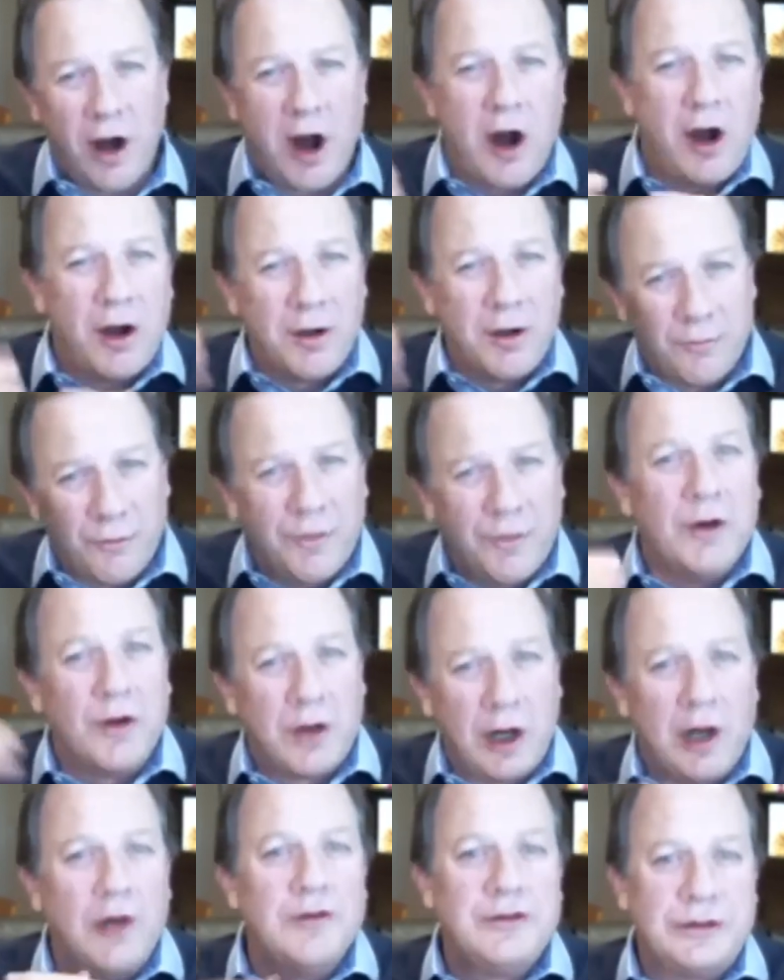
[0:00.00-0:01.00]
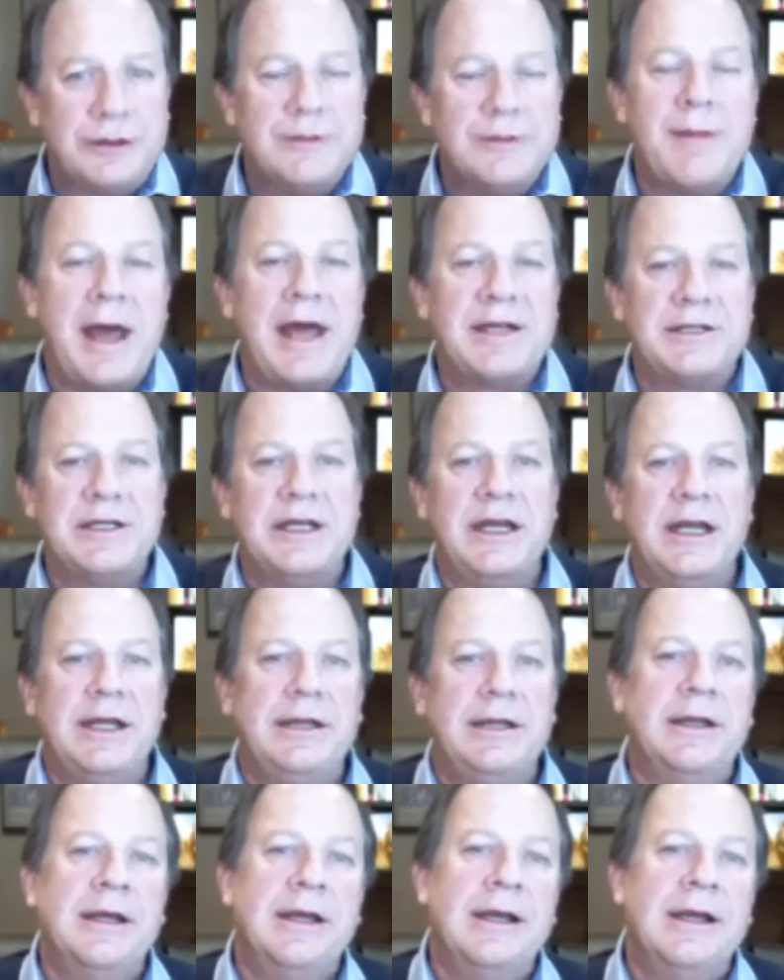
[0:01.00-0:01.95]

are real close to matching it,